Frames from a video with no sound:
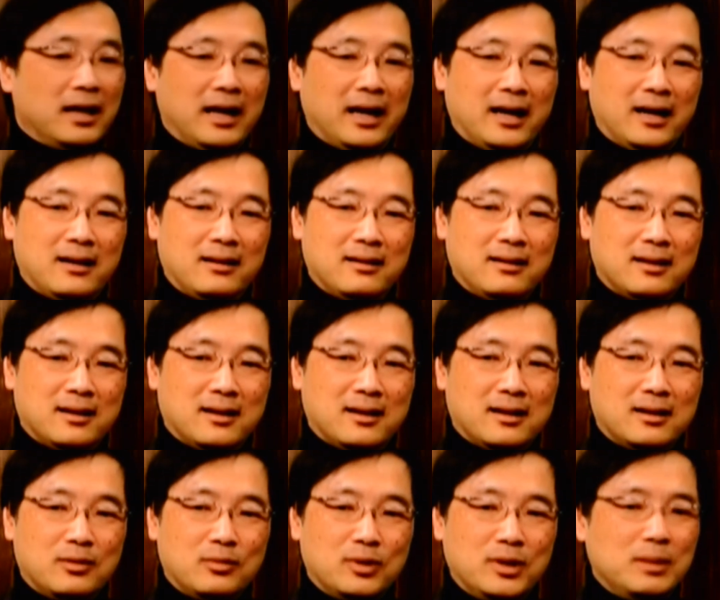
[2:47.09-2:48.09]
And
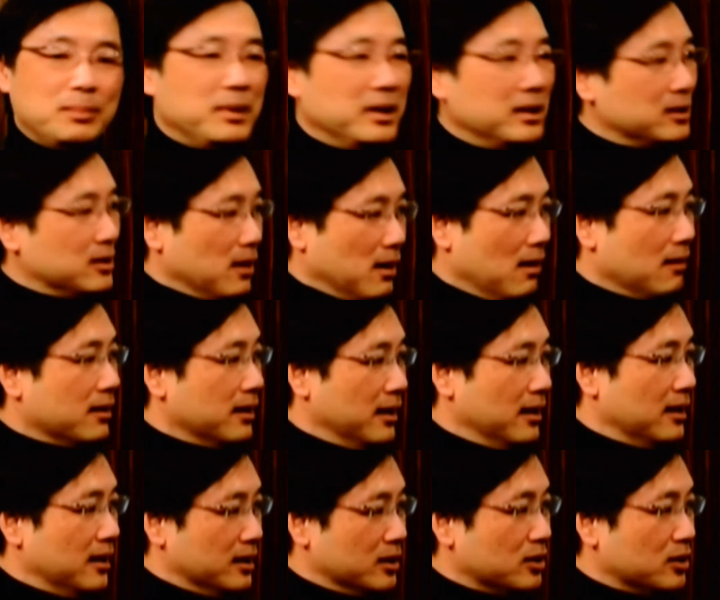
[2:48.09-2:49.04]
we've been talking,